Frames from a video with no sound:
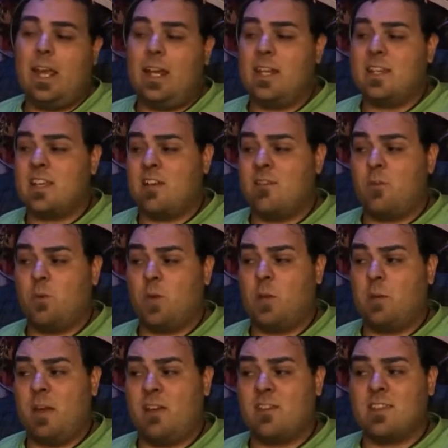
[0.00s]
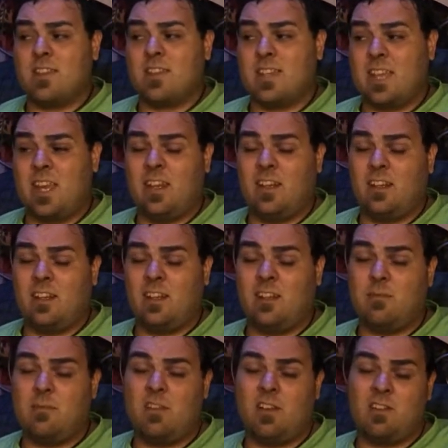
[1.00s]
and it's got 40 pounds of sand in
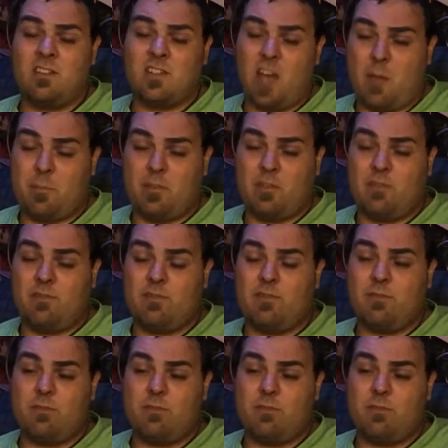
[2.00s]
it on top of